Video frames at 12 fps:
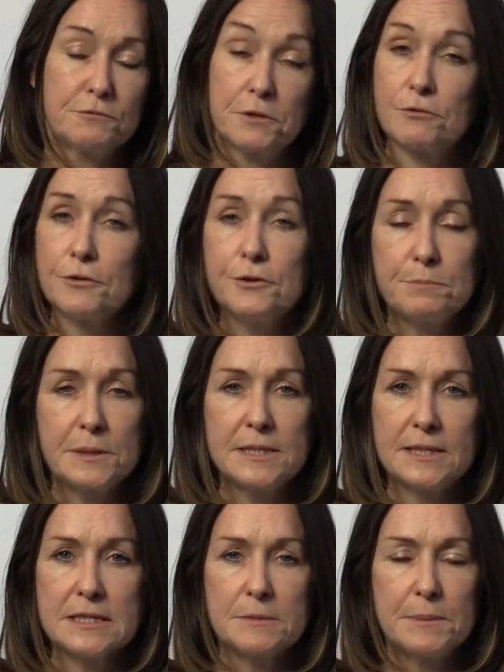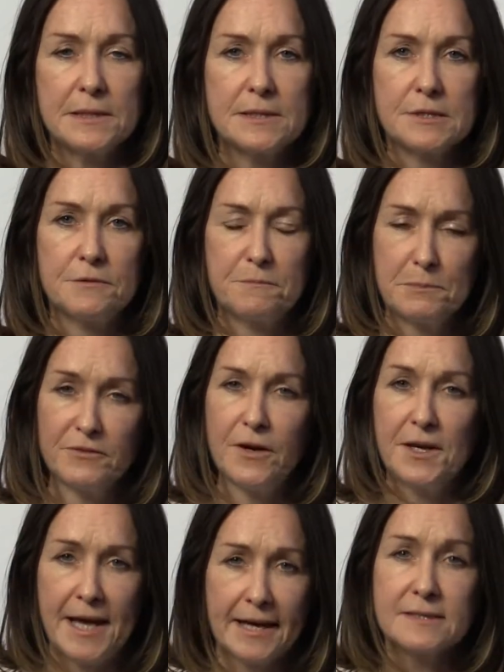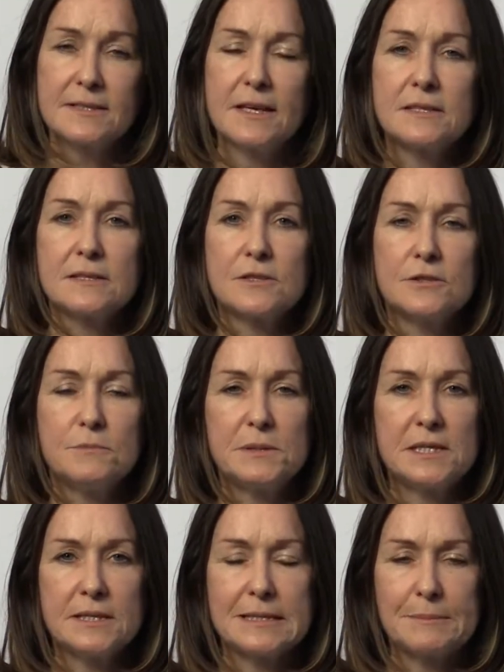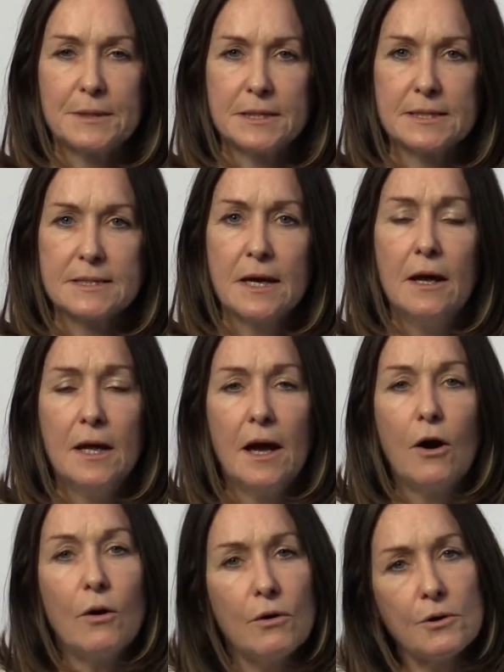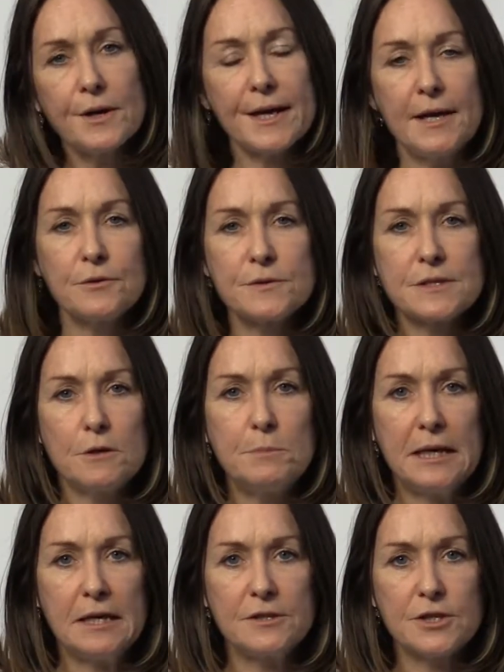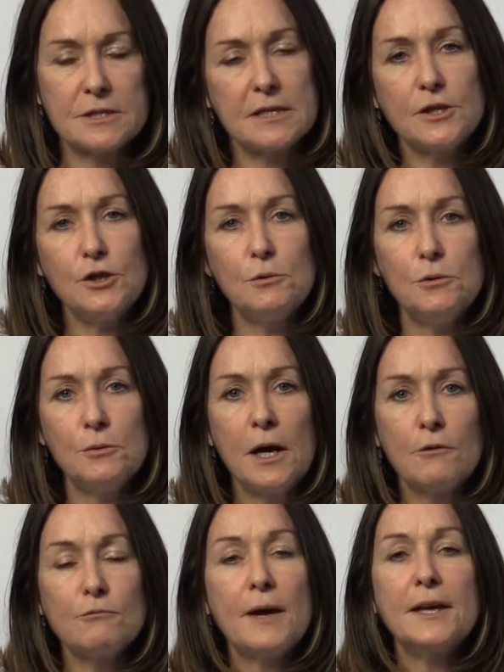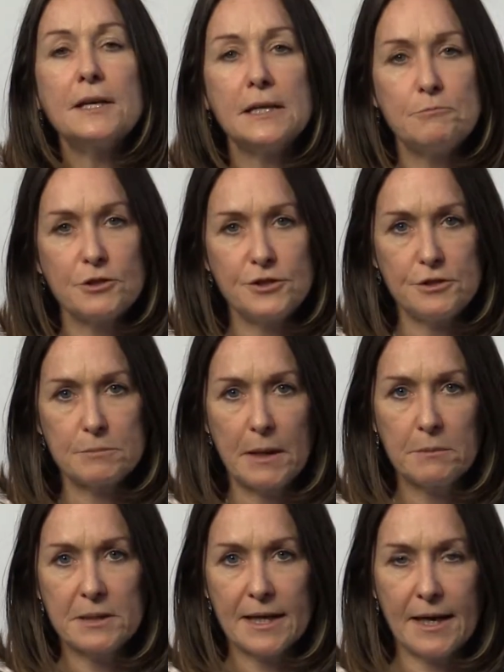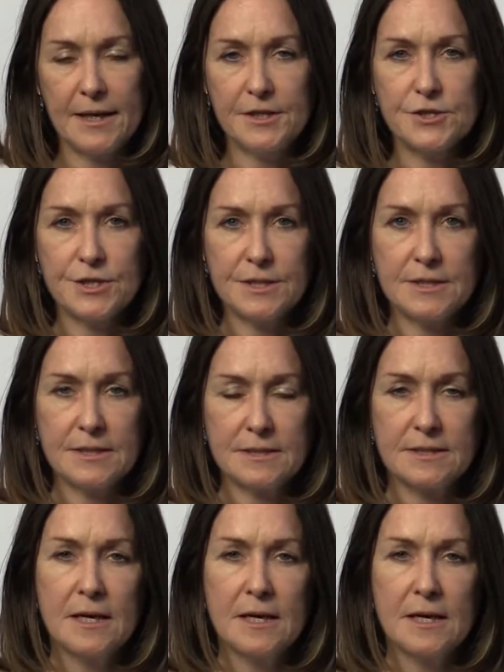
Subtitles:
recruit participants or provide access to participants, or it can also be just that you regularly produce publications,